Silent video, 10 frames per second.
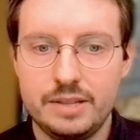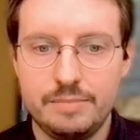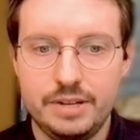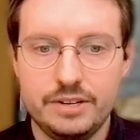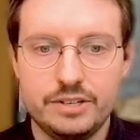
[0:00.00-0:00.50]
the
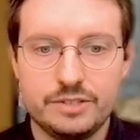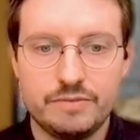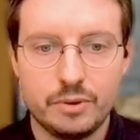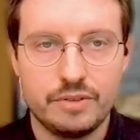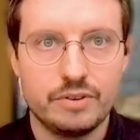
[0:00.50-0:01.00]
meters
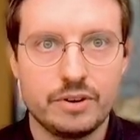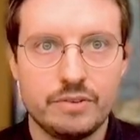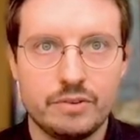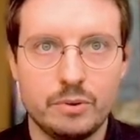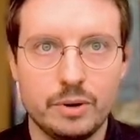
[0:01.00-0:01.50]
for the
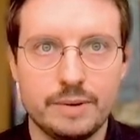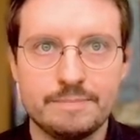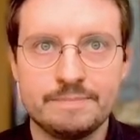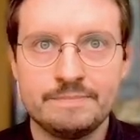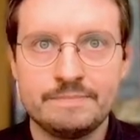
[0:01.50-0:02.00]
recorder.
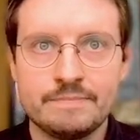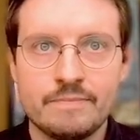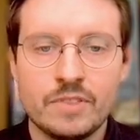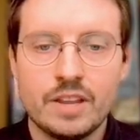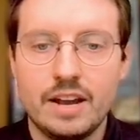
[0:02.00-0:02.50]

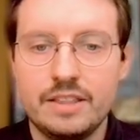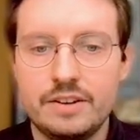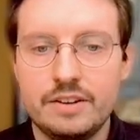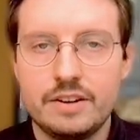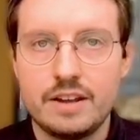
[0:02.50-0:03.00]
And
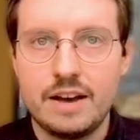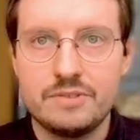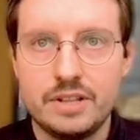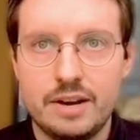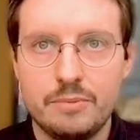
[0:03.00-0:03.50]
then after
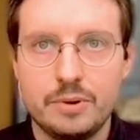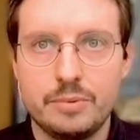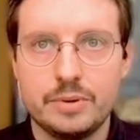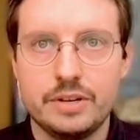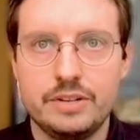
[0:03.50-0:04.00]
that, what
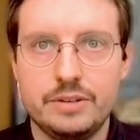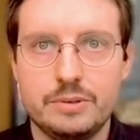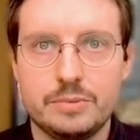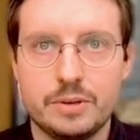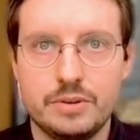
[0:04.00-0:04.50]
we're going to do
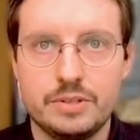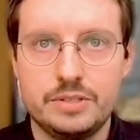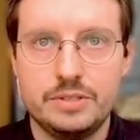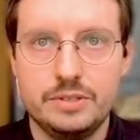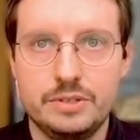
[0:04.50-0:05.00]
is we're going
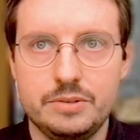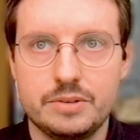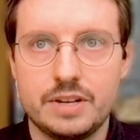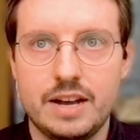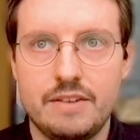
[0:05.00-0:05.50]
to
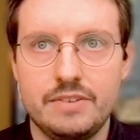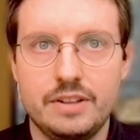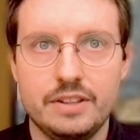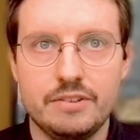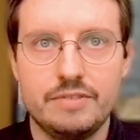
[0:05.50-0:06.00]
have a
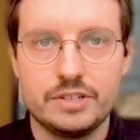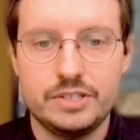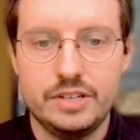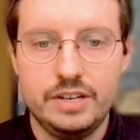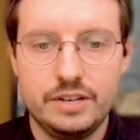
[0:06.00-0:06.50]
little
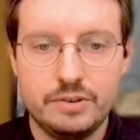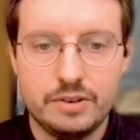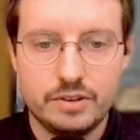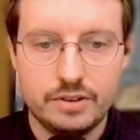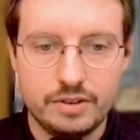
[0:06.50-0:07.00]
function here,
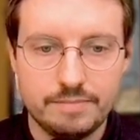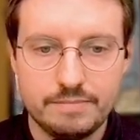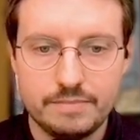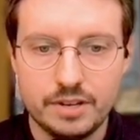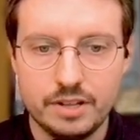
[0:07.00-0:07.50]
or
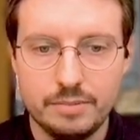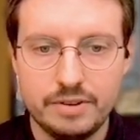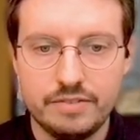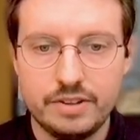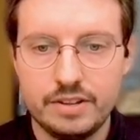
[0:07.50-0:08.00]
a little bit
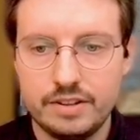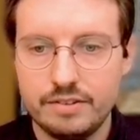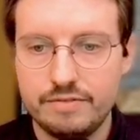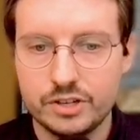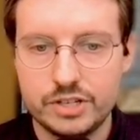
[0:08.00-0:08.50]
of
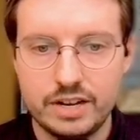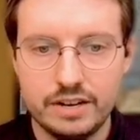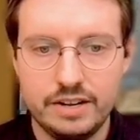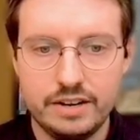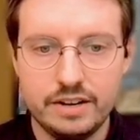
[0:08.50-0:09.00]
functionality
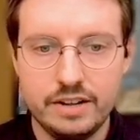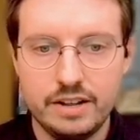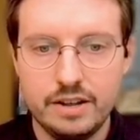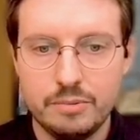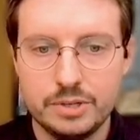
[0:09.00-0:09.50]
here,
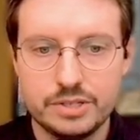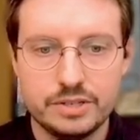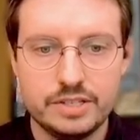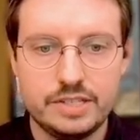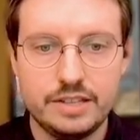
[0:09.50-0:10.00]
which is going
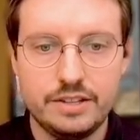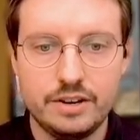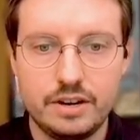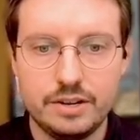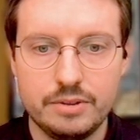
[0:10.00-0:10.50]
to set the
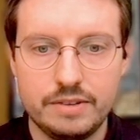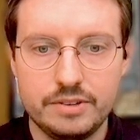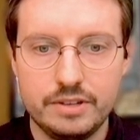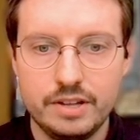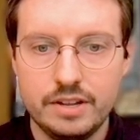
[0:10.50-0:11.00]
audio
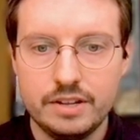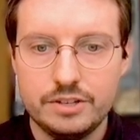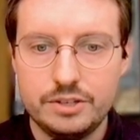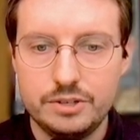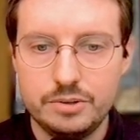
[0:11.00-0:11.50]
level
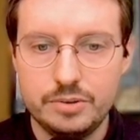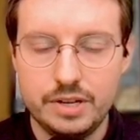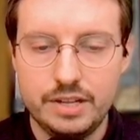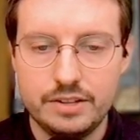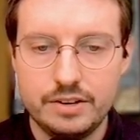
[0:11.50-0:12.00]
to
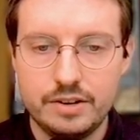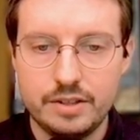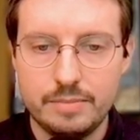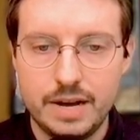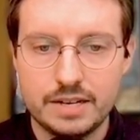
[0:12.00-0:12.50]
either the
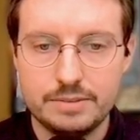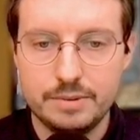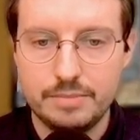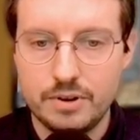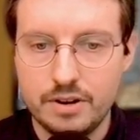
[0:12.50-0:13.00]

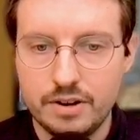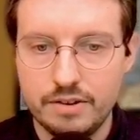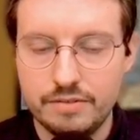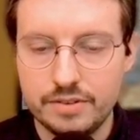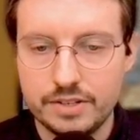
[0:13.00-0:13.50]
maximum
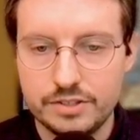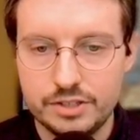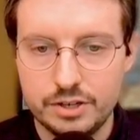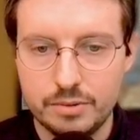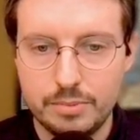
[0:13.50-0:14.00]
of
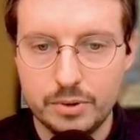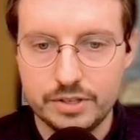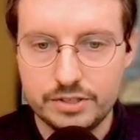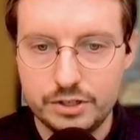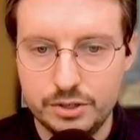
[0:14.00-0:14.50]

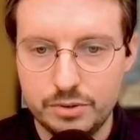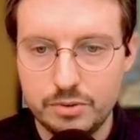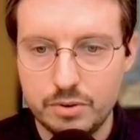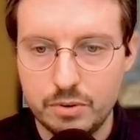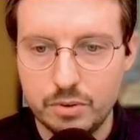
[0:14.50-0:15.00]
0.2
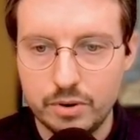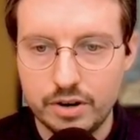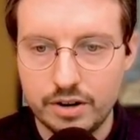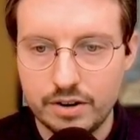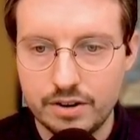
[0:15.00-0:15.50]

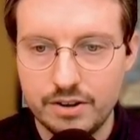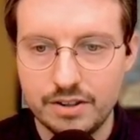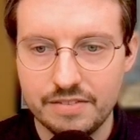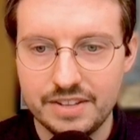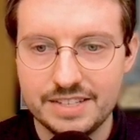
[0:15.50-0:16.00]
or all
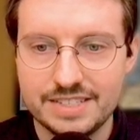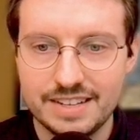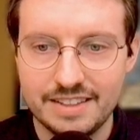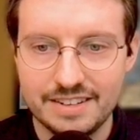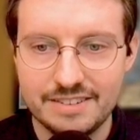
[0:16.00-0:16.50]
of this,
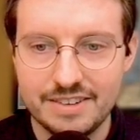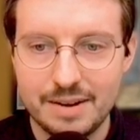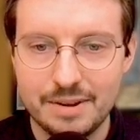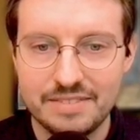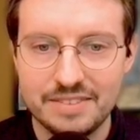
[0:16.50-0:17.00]
and then divide
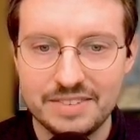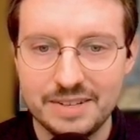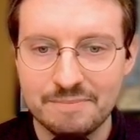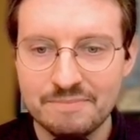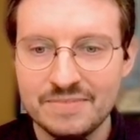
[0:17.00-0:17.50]
by 50.
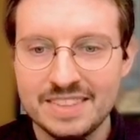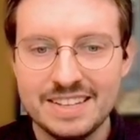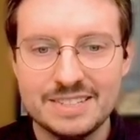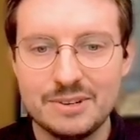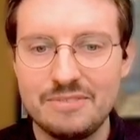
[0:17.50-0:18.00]

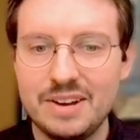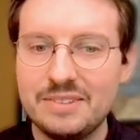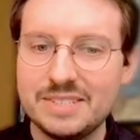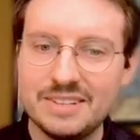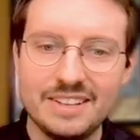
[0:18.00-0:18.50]
So I found
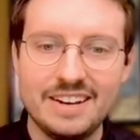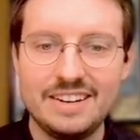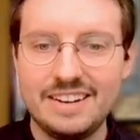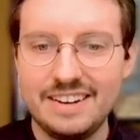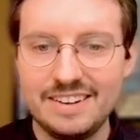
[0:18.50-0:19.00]
this
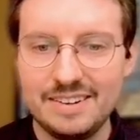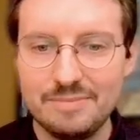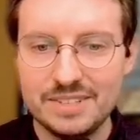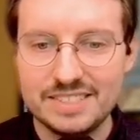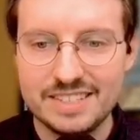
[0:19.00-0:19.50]
online,
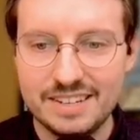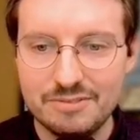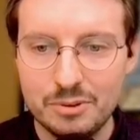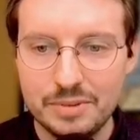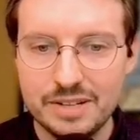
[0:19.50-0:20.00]
this like
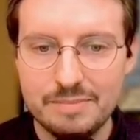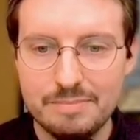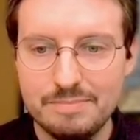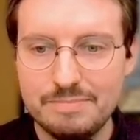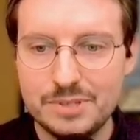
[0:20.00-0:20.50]
formula.
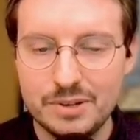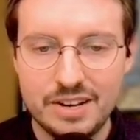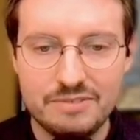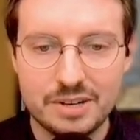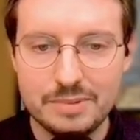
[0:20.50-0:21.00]
So I
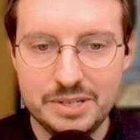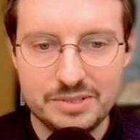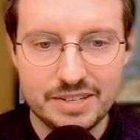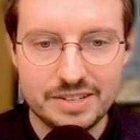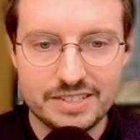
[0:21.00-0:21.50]
recommend
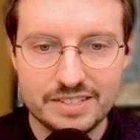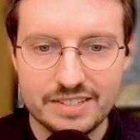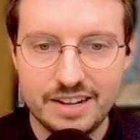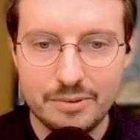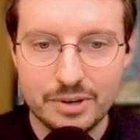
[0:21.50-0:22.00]
using it because it
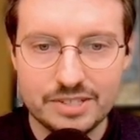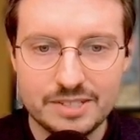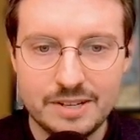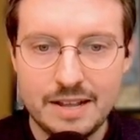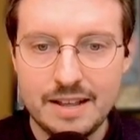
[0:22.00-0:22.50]
kind of works.
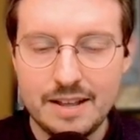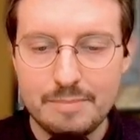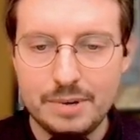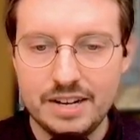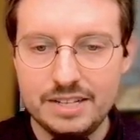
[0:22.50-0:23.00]

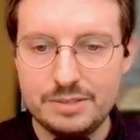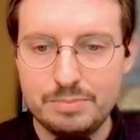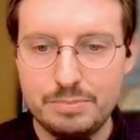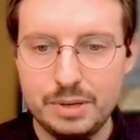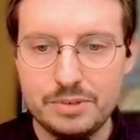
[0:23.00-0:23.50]
But it's
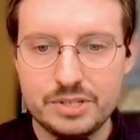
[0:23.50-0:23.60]
pretty